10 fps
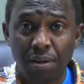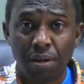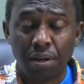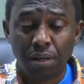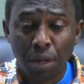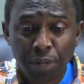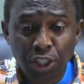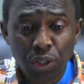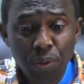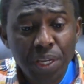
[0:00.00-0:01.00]
Number
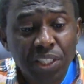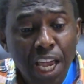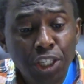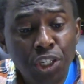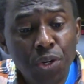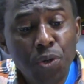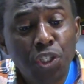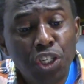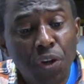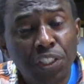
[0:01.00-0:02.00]
two, he said, use
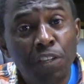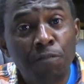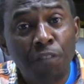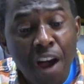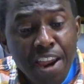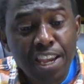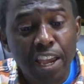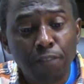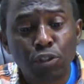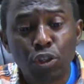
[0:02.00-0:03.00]
your divine
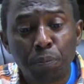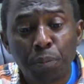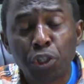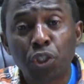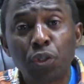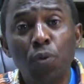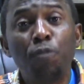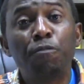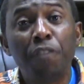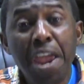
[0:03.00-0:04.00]
gifts to pursue
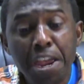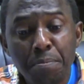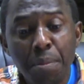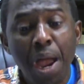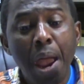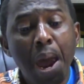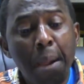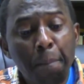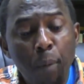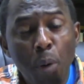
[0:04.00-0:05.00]
fame
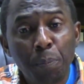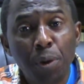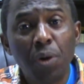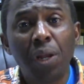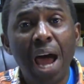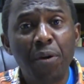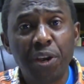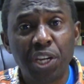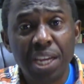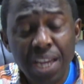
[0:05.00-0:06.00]
and
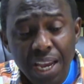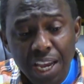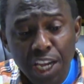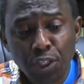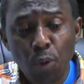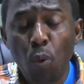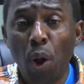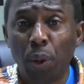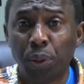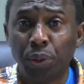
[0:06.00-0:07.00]
popularity in the
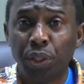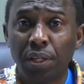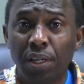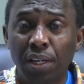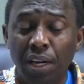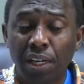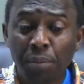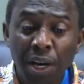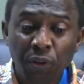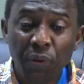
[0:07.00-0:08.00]
world. And
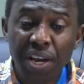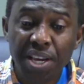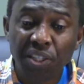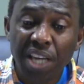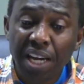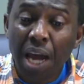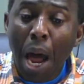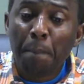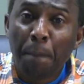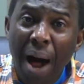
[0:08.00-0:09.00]
number three, he said,
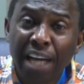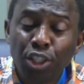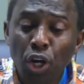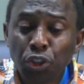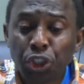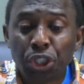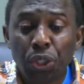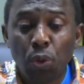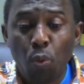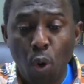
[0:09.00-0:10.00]
abandon true
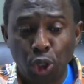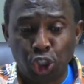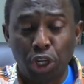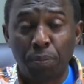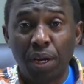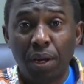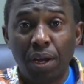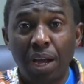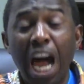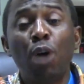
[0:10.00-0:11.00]
worship
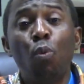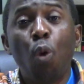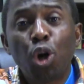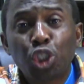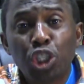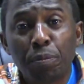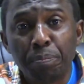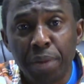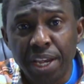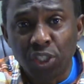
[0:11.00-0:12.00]
and worship
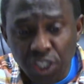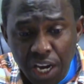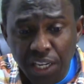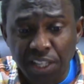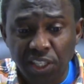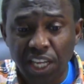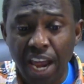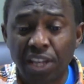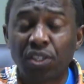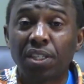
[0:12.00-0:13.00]
me, Satan
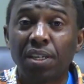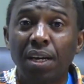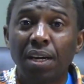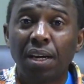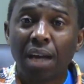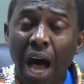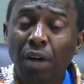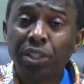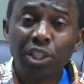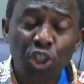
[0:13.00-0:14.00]
says. How
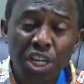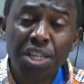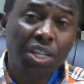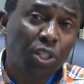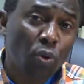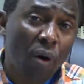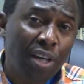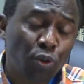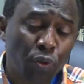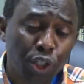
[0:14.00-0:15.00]
did Jesus Christ
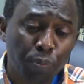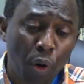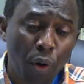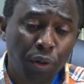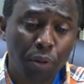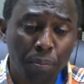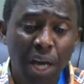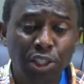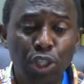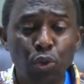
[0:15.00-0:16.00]
respond?
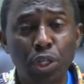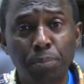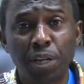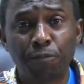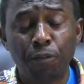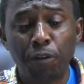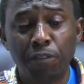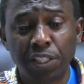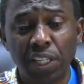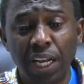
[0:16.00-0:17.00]
Matthew chapter 4,
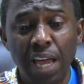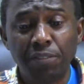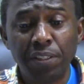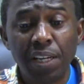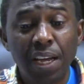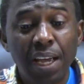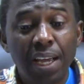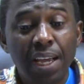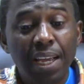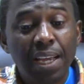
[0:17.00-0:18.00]
verse 11.
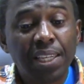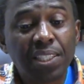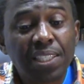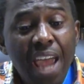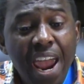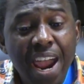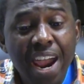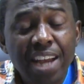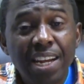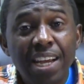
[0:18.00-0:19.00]
He
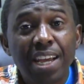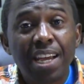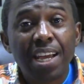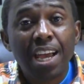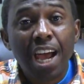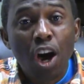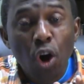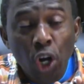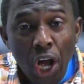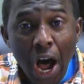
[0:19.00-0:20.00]
said,
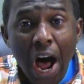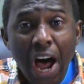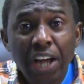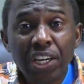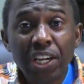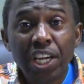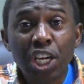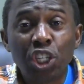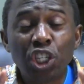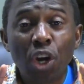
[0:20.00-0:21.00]
God
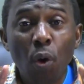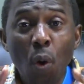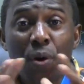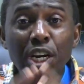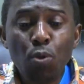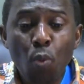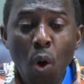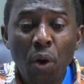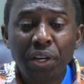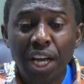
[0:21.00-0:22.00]
is the only
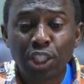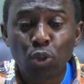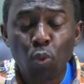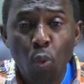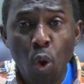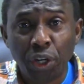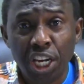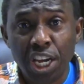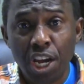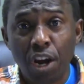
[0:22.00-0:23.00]
one that is
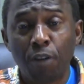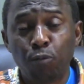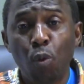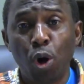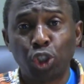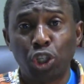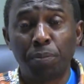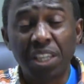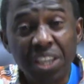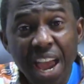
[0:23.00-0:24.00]
worthy of
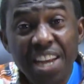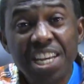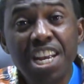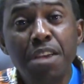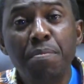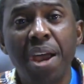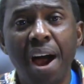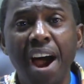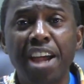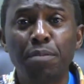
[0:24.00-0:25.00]
worship. Get thee
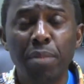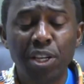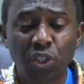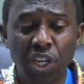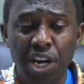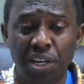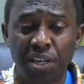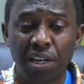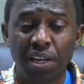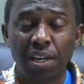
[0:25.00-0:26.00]
behind me, Satan.
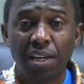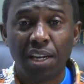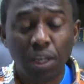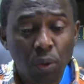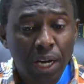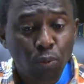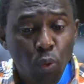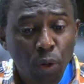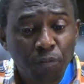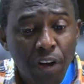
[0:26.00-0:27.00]
And look at
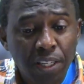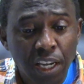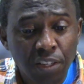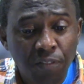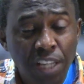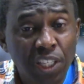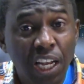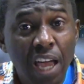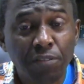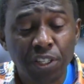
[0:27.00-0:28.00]
what uh, verse
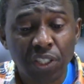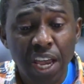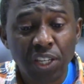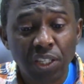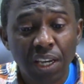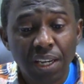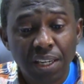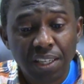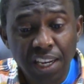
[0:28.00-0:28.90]
11 says. Then the